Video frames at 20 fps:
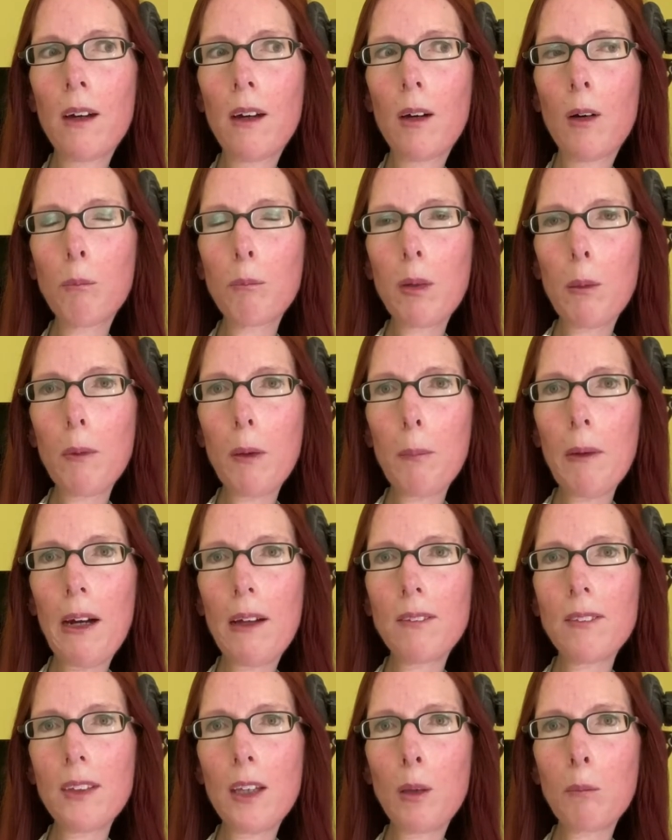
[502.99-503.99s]
probably about
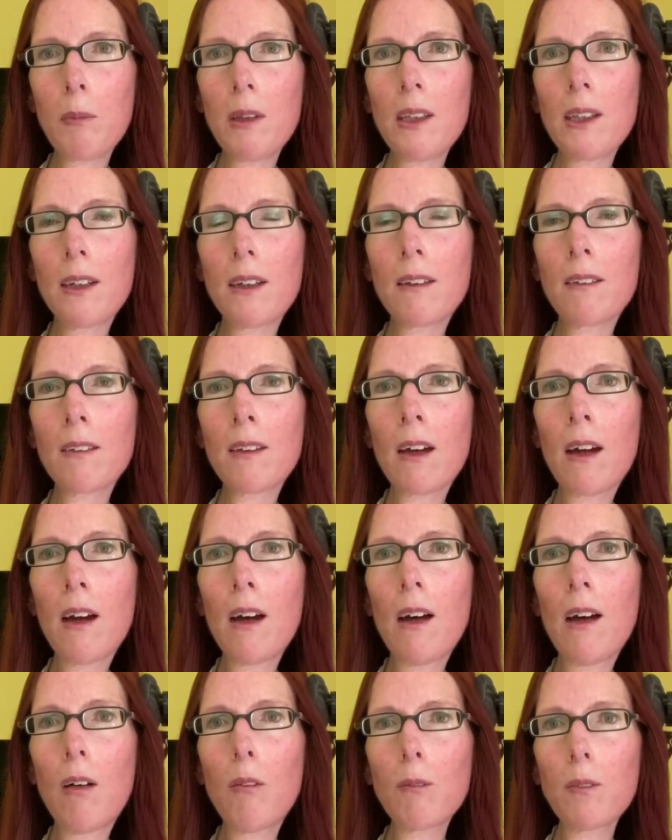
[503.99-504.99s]
10-minute
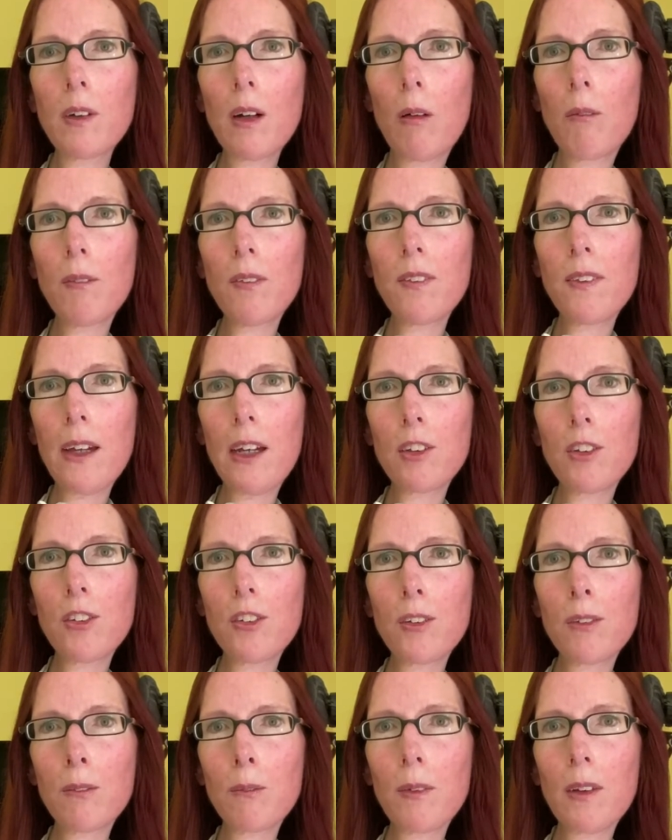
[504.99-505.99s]

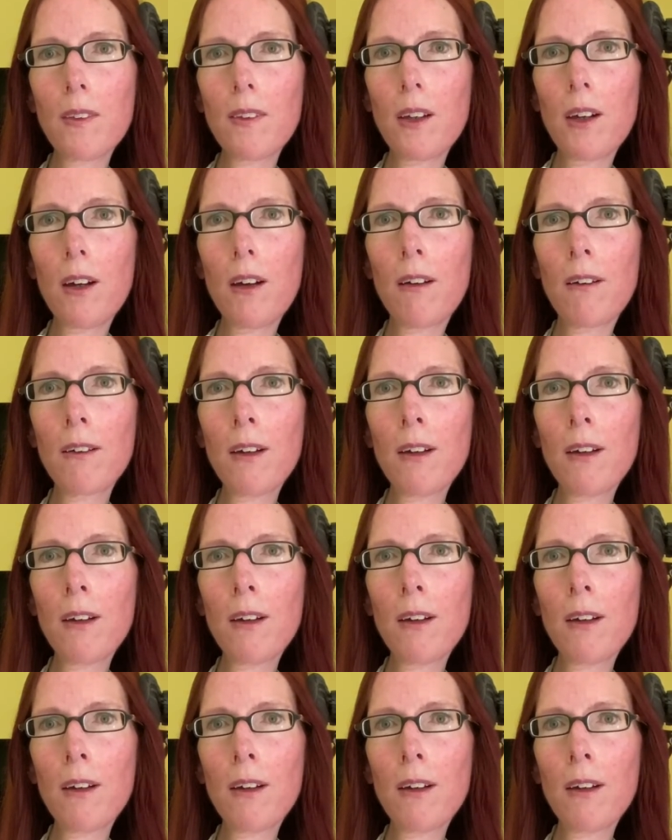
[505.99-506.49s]
conversation with her,